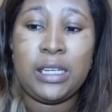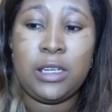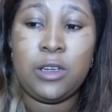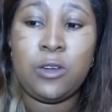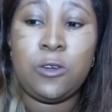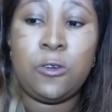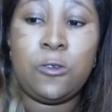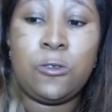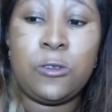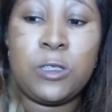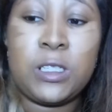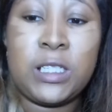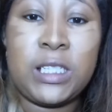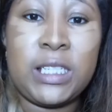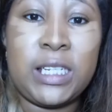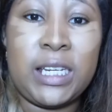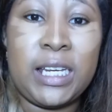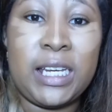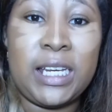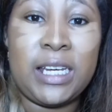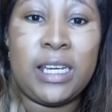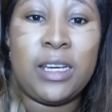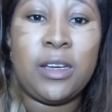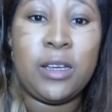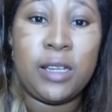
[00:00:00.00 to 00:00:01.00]
you'll
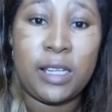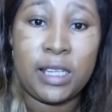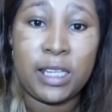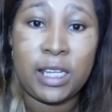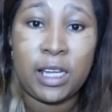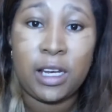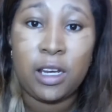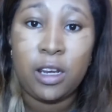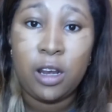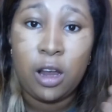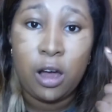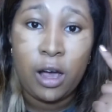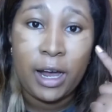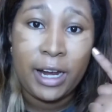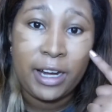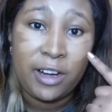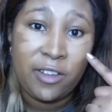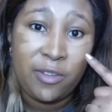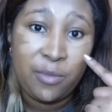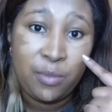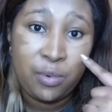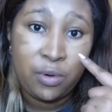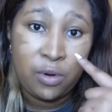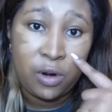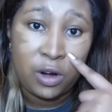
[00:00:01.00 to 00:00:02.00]
see the line
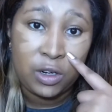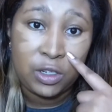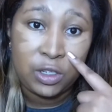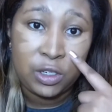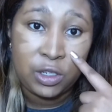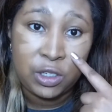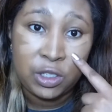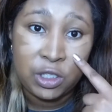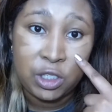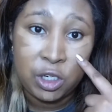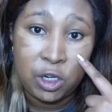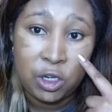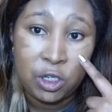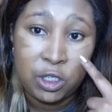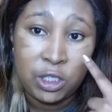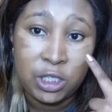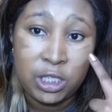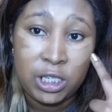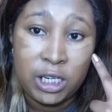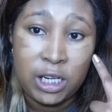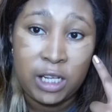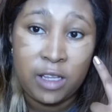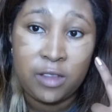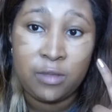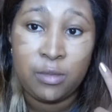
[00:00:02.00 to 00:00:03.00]
of product
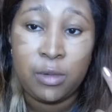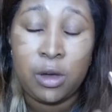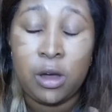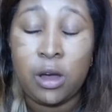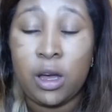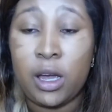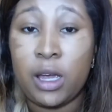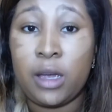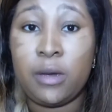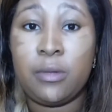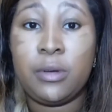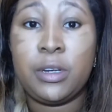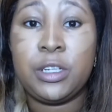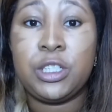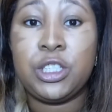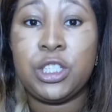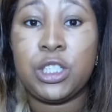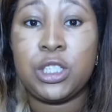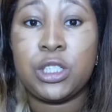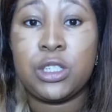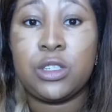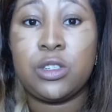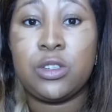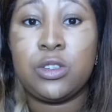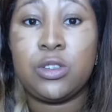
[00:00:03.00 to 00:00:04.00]
underneath my eye, which
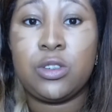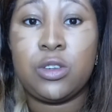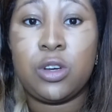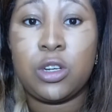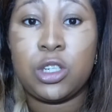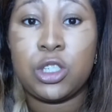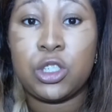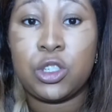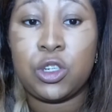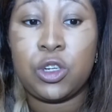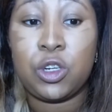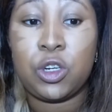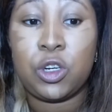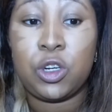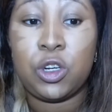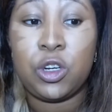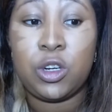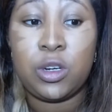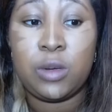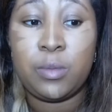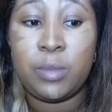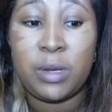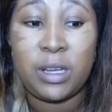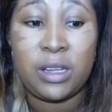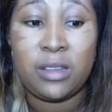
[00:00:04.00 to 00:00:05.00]
is not a good
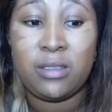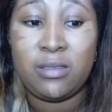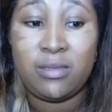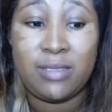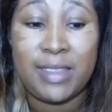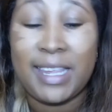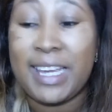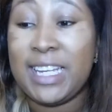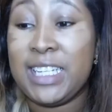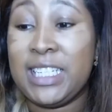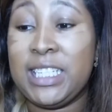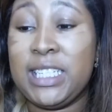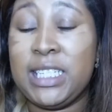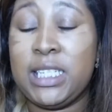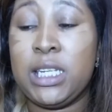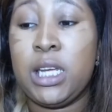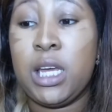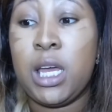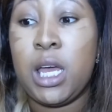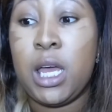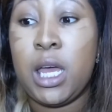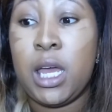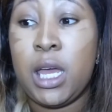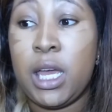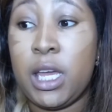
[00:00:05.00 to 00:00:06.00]
look, but this
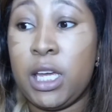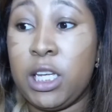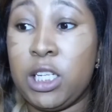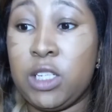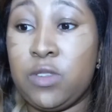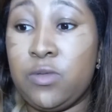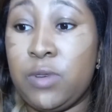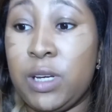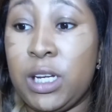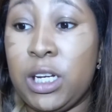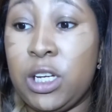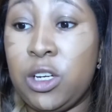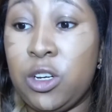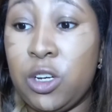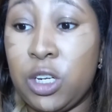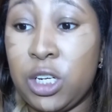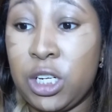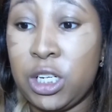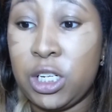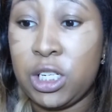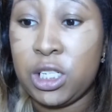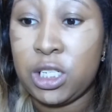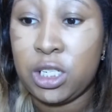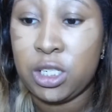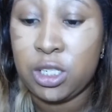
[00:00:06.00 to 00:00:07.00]
is really good,
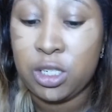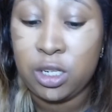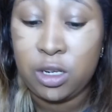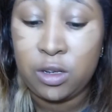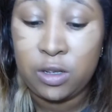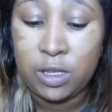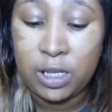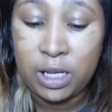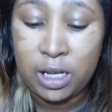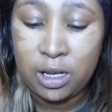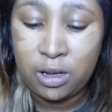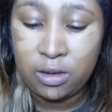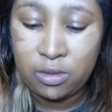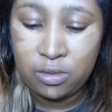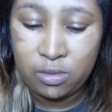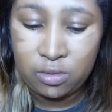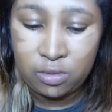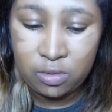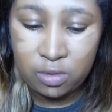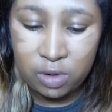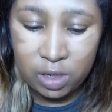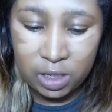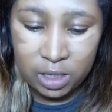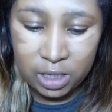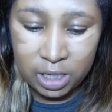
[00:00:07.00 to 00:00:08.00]
it doesn't do that.
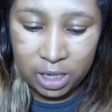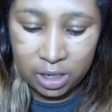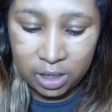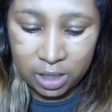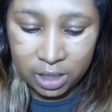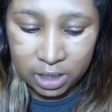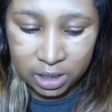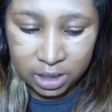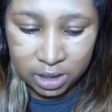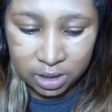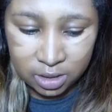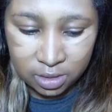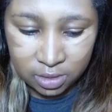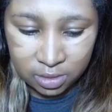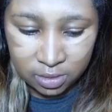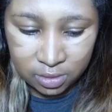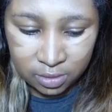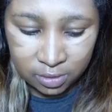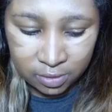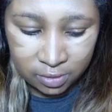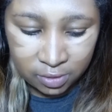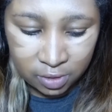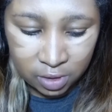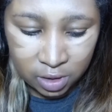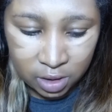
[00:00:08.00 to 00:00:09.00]
Right, now let's
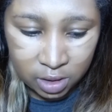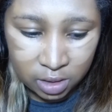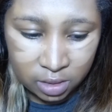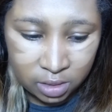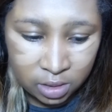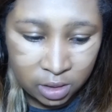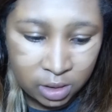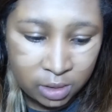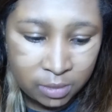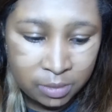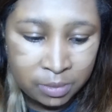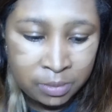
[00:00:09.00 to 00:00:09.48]
fine.